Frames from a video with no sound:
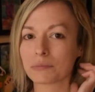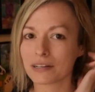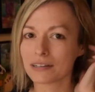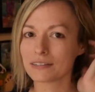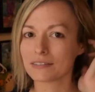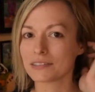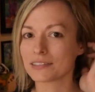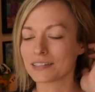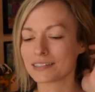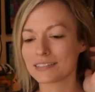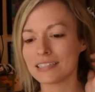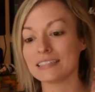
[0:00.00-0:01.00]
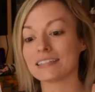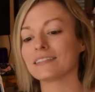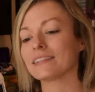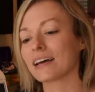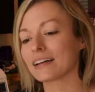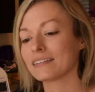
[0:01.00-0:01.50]
but it was a detail
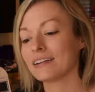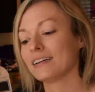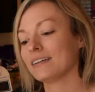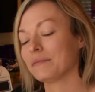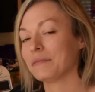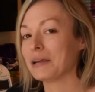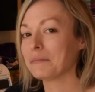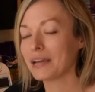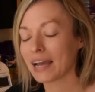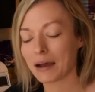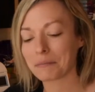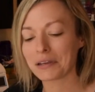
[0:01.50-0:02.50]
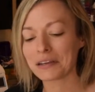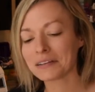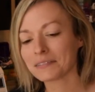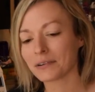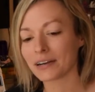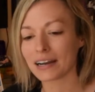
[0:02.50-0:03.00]
that made me happy
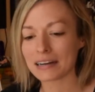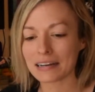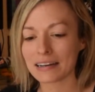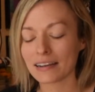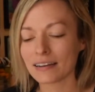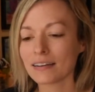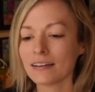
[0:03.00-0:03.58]
when I did it.